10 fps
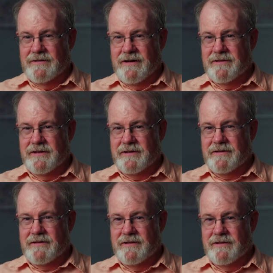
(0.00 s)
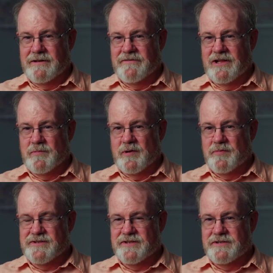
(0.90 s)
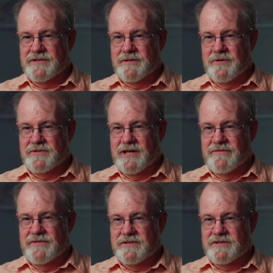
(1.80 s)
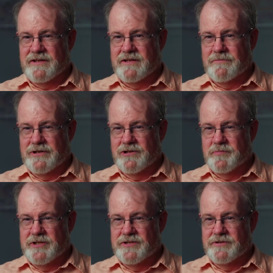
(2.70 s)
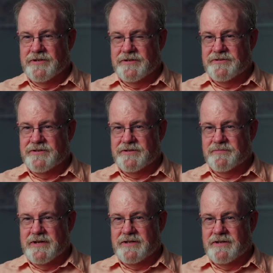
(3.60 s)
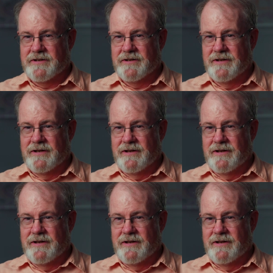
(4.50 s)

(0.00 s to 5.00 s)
I think in the development business, the most obvious thing that we could be doing is just making